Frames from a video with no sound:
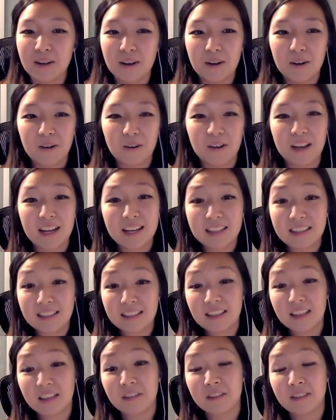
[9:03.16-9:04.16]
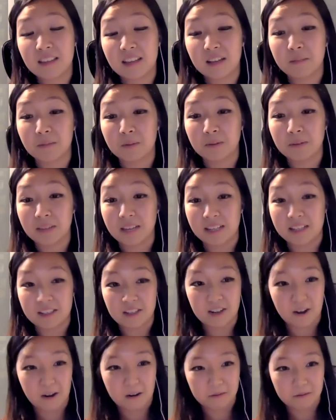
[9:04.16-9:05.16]
or anything that you think we would like to
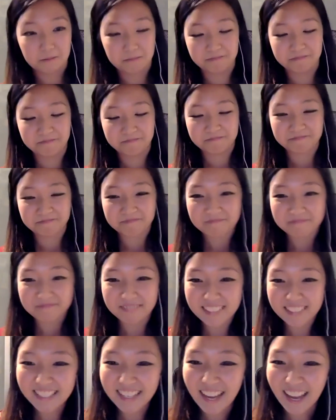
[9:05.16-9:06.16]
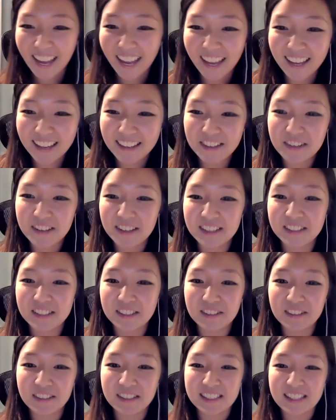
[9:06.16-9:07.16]
know. And you can
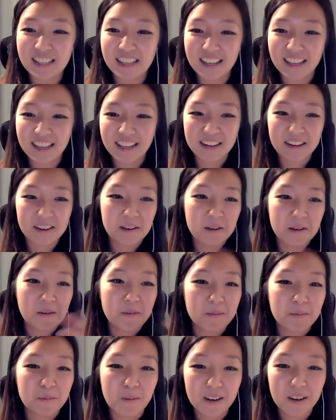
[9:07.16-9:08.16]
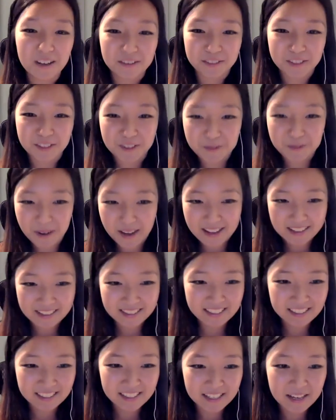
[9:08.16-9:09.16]
do this in one of two
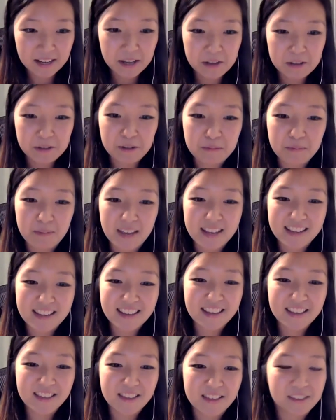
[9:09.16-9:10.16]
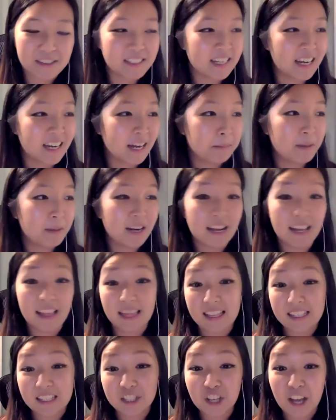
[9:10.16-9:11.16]
ways. You may either type it in
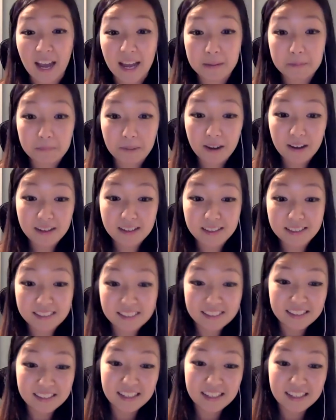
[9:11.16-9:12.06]
the chat box